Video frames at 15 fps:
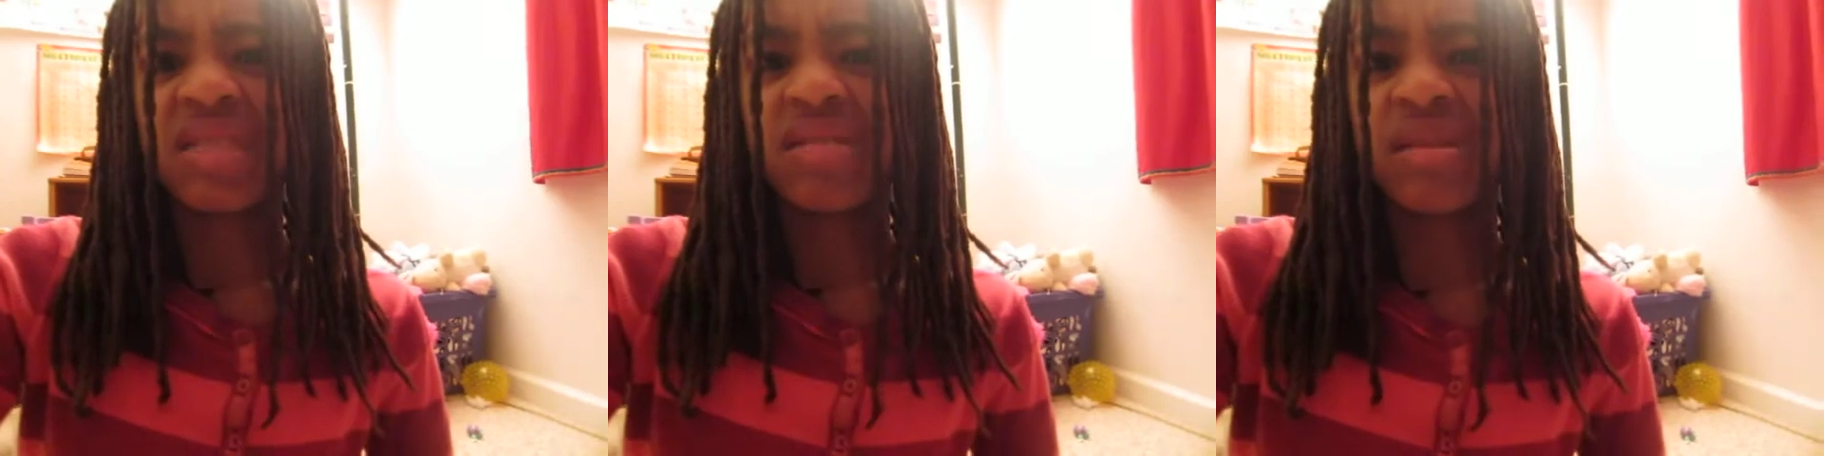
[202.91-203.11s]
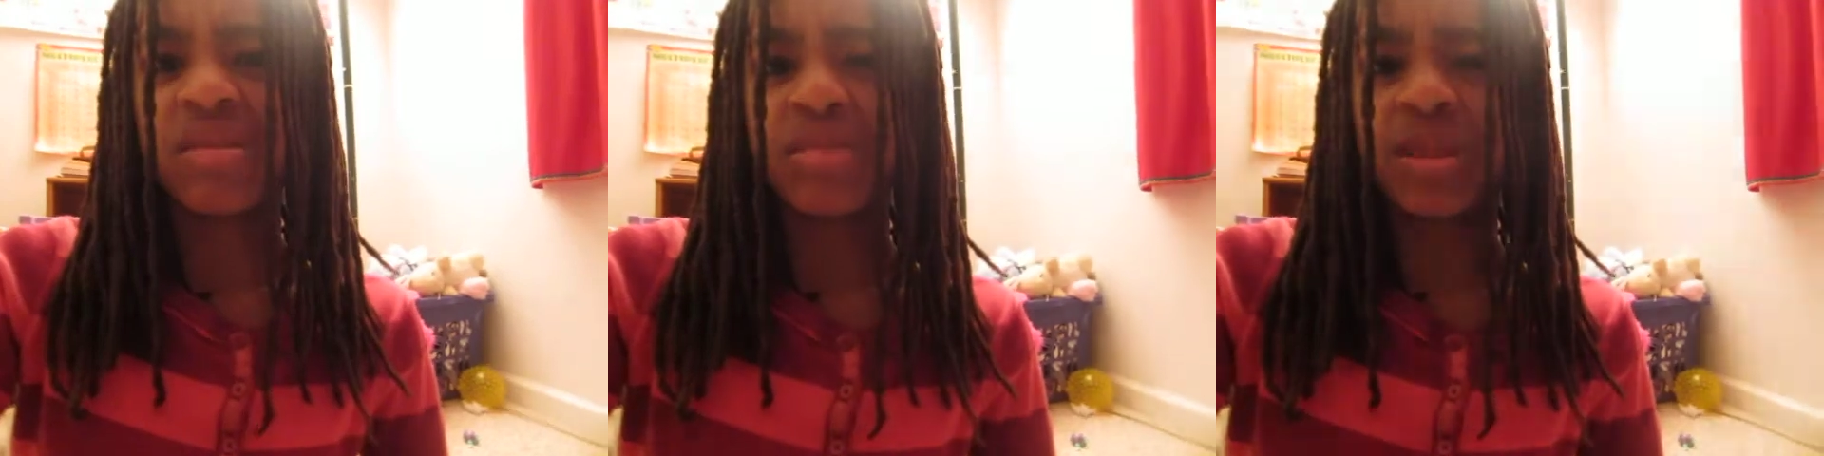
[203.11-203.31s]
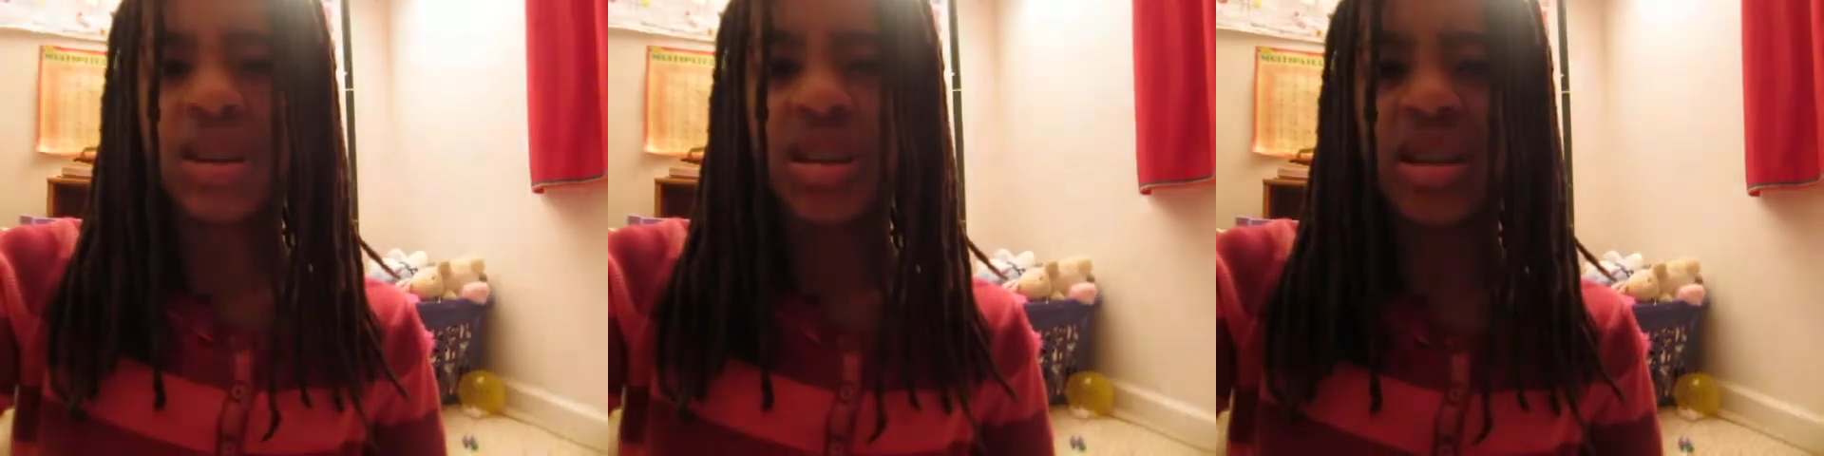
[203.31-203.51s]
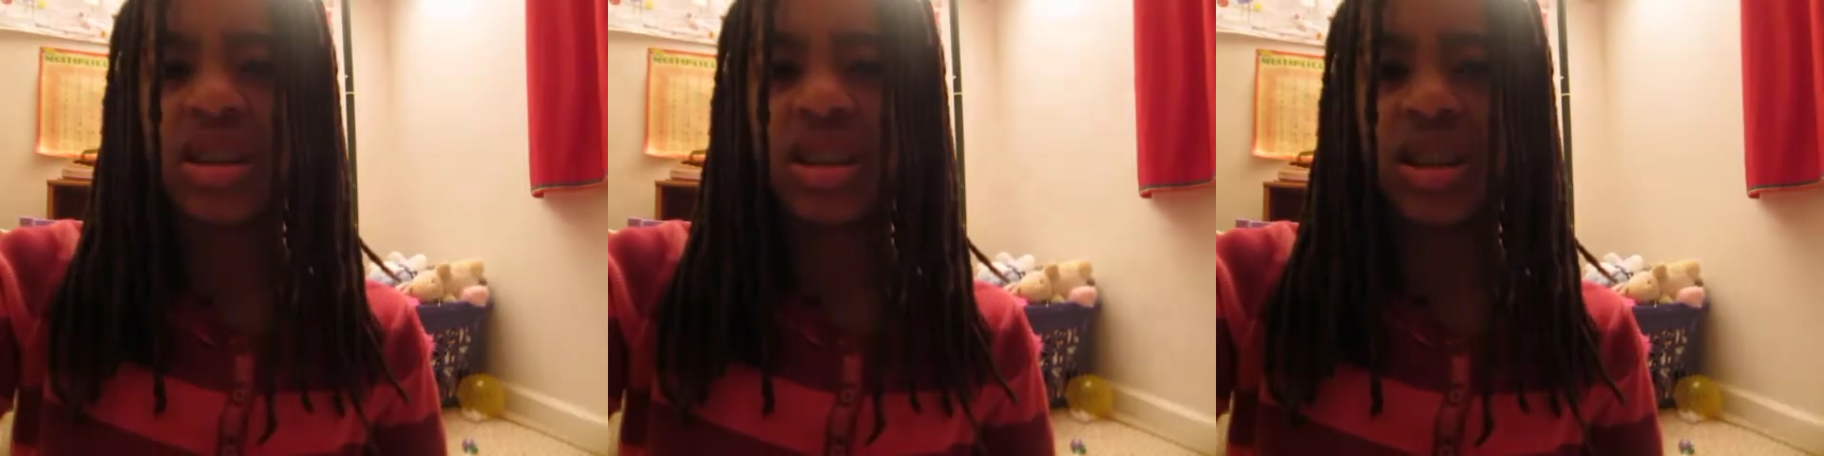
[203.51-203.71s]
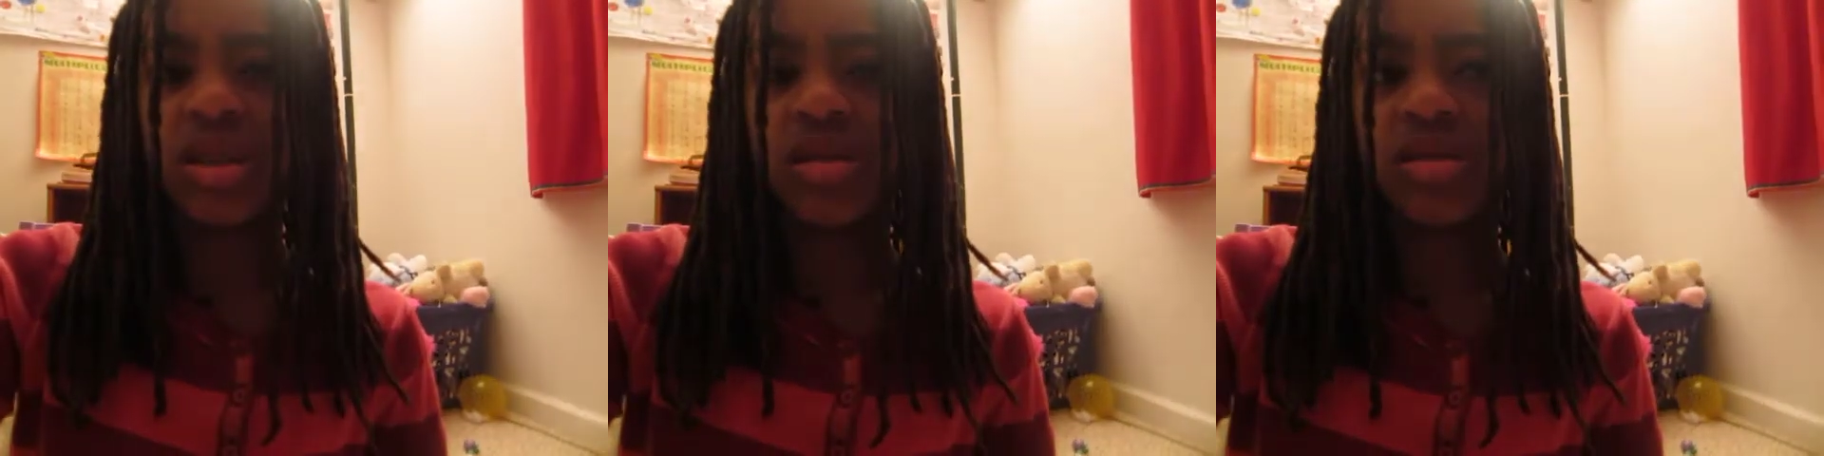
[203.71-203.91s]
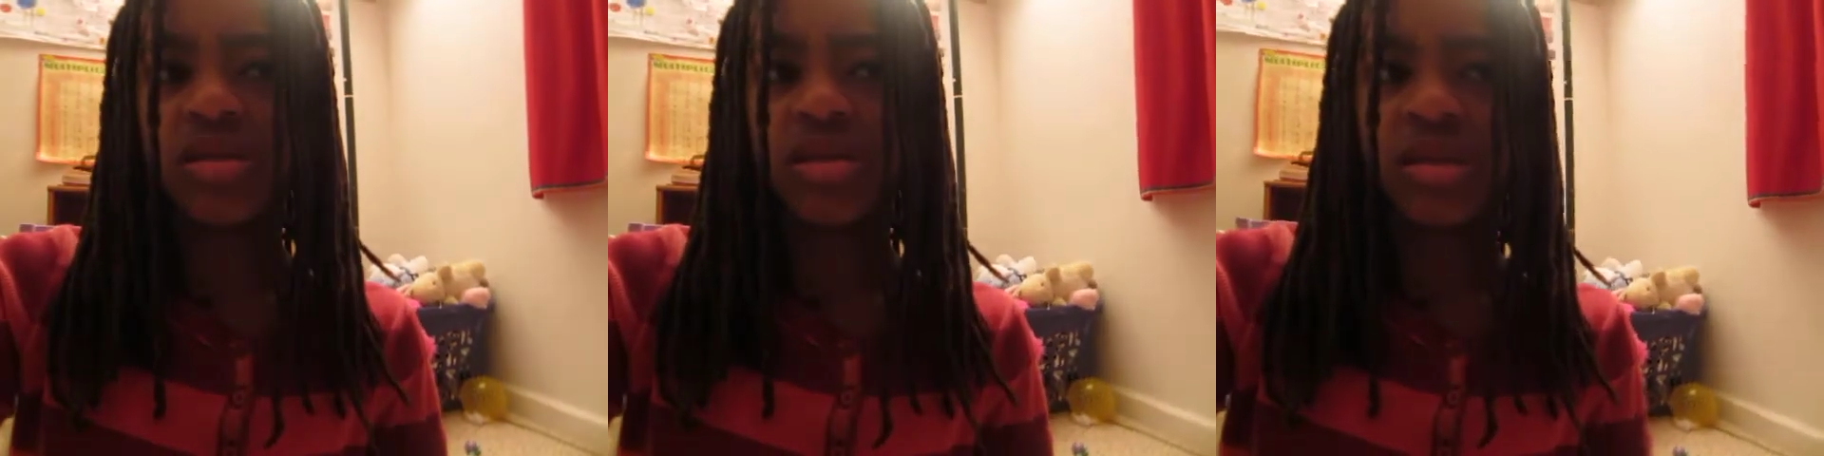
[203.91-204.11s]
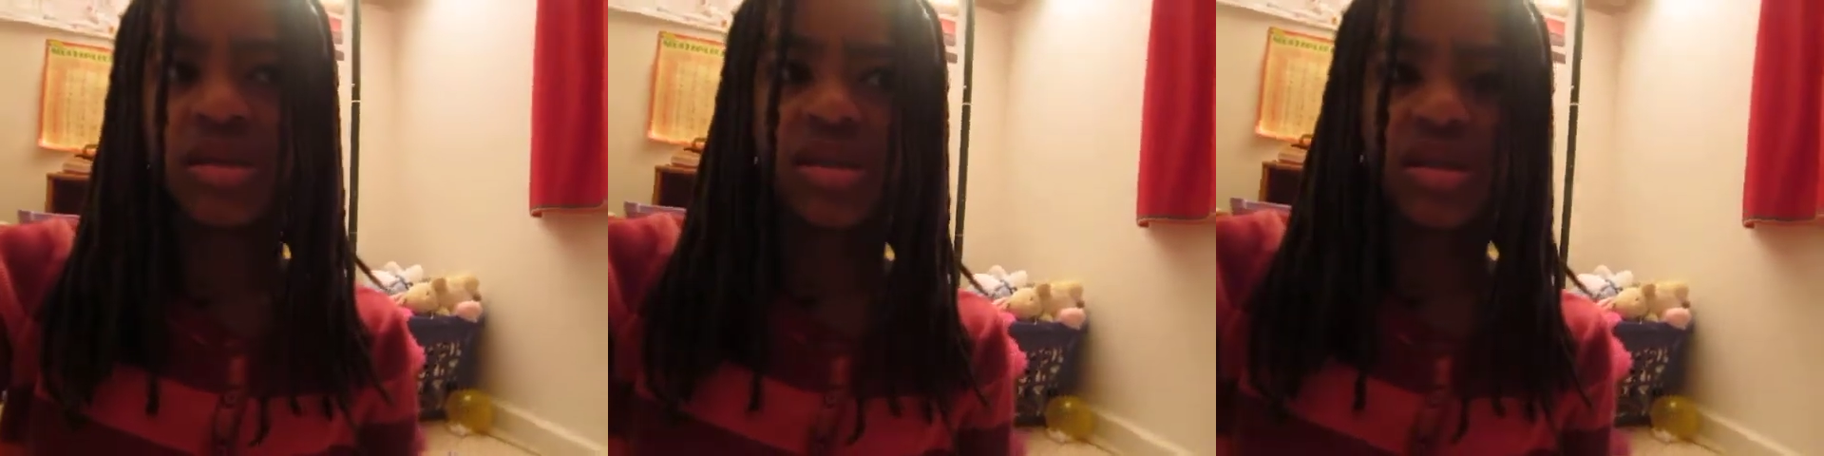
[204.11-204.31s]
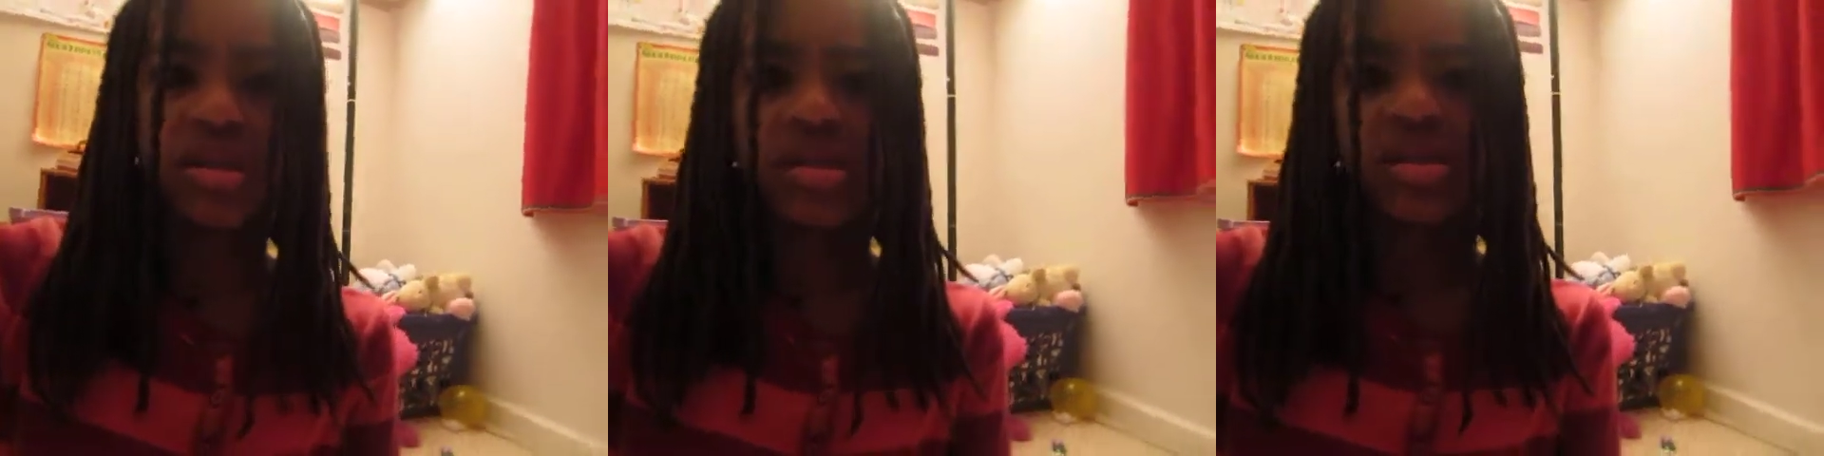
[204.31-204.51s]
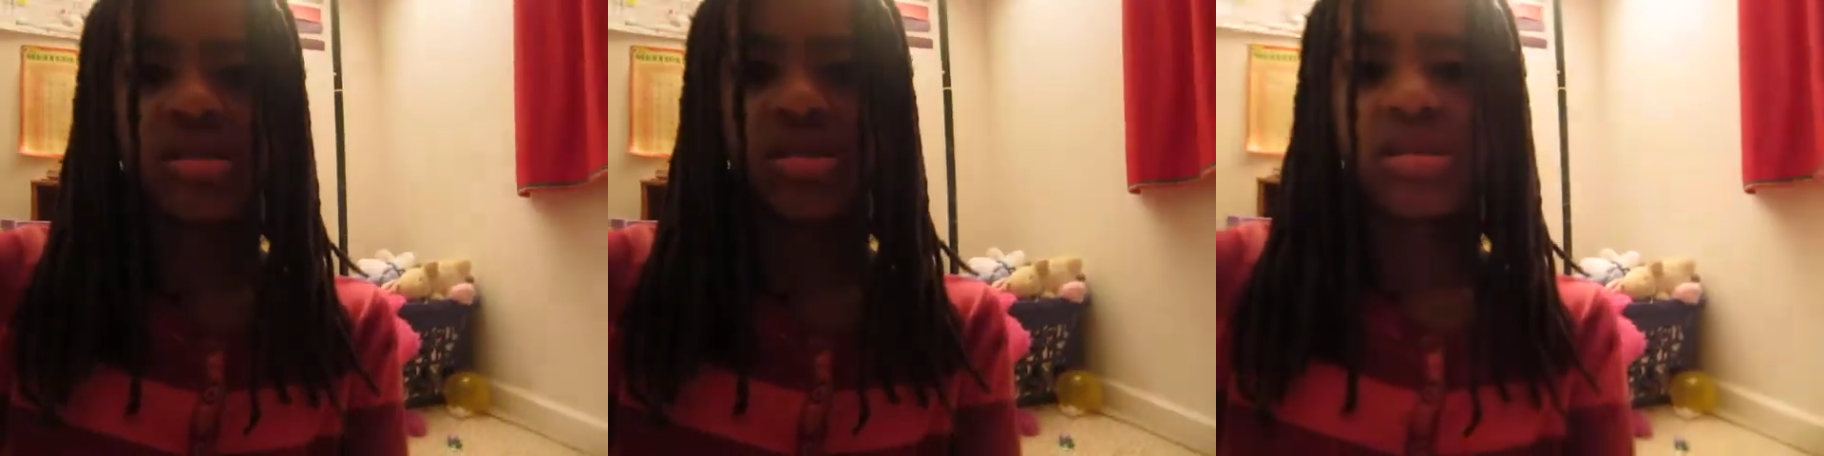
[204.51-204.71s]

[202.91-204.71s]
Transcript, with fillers: from Doll News.